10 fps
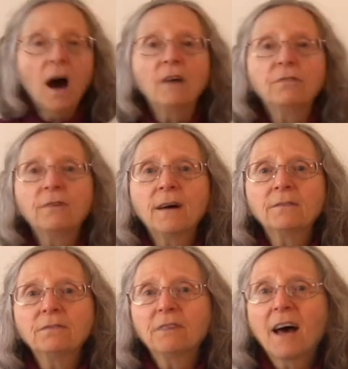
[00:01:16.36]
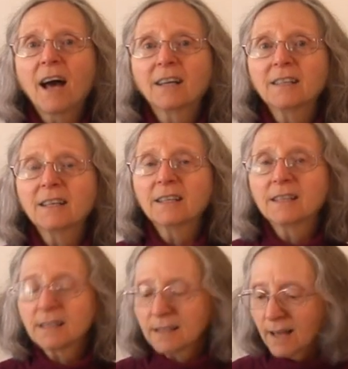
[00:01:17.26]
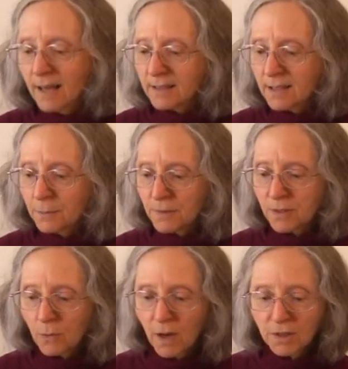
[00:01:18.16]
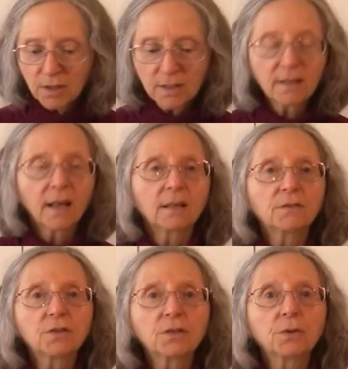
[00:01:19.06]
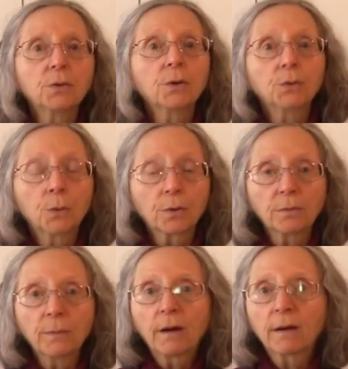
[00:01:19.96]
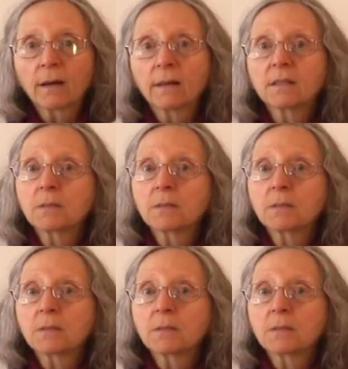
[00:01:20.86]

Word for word: A fun fact is that summer squash is native to North America,